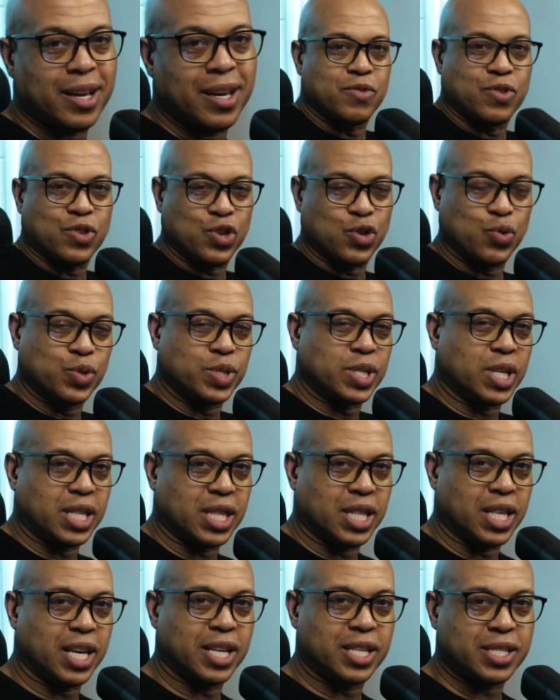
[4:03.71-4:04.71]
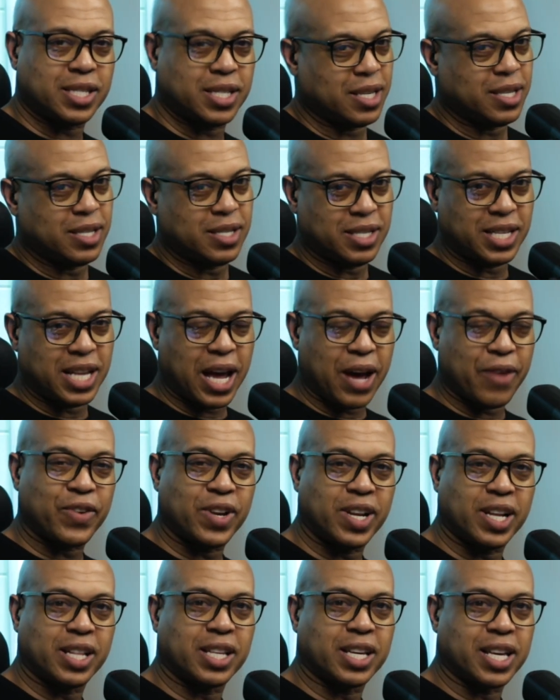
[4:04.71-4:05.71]
Using this
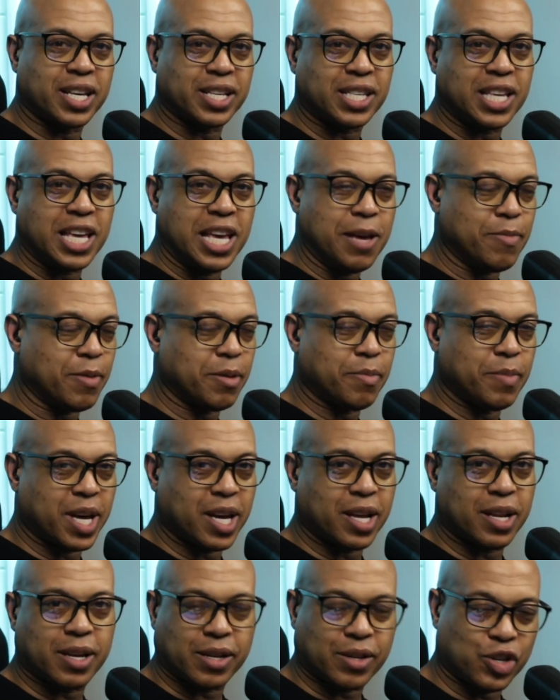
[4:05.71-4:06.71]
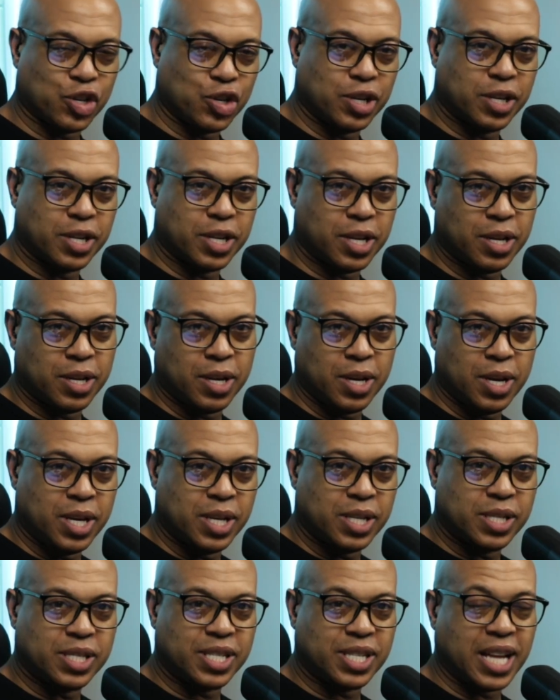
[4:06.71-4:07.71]
definitely is keeping me in a good
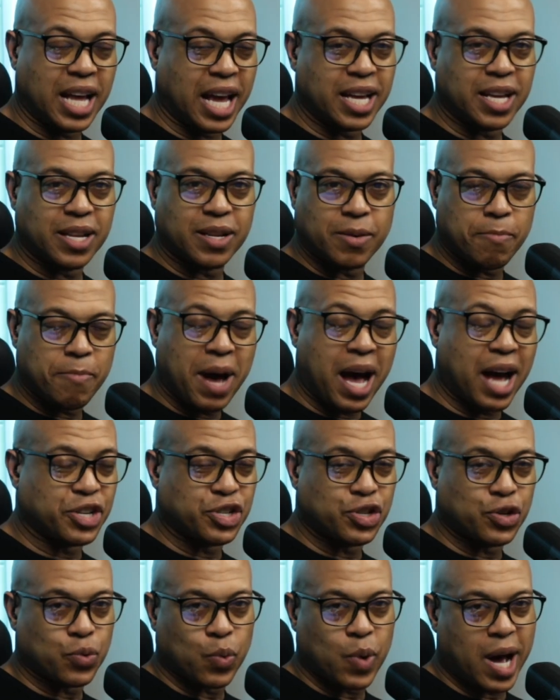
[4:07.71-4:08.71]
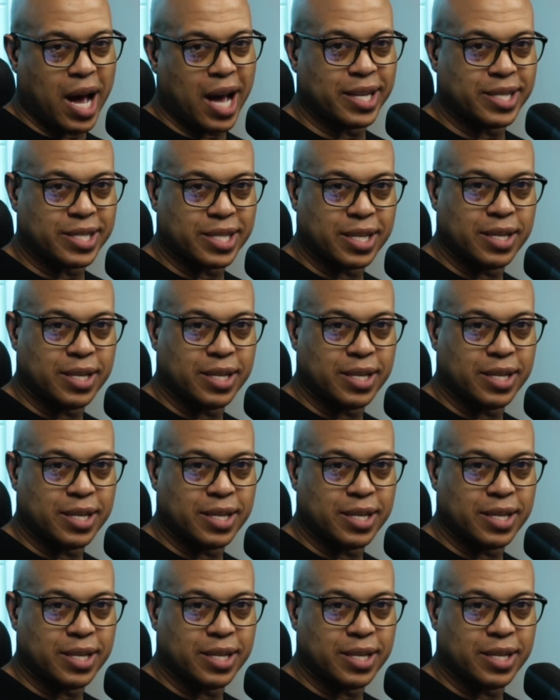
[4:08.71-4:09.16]
state posture-wise.